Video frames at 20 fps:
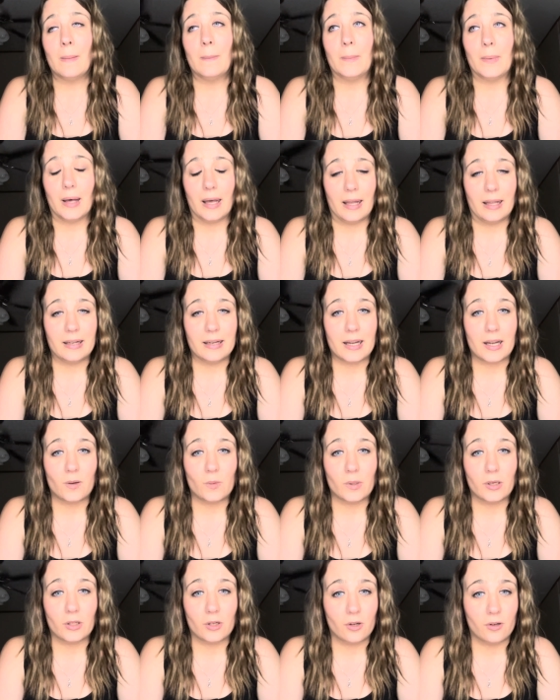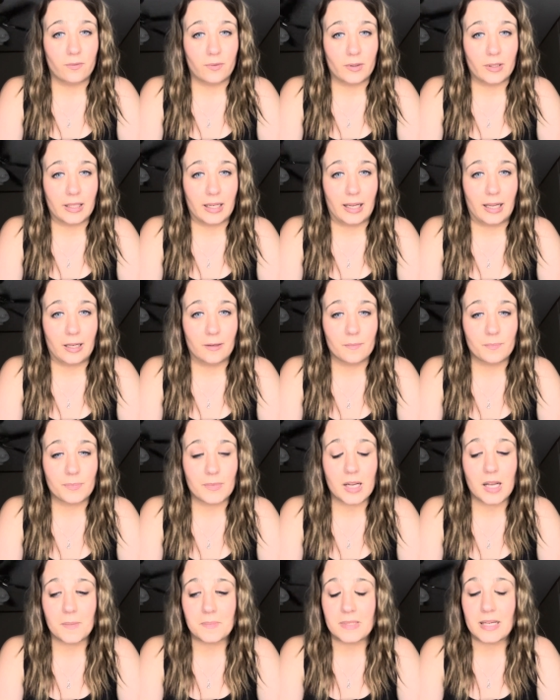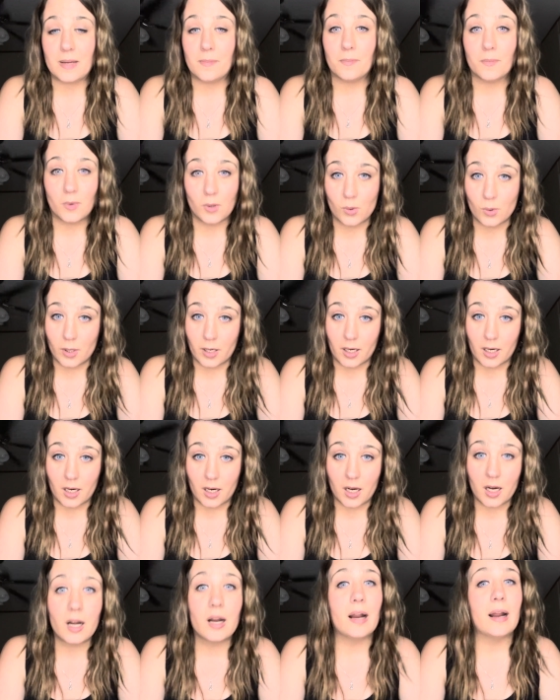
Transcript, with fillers: but I will hopefully update more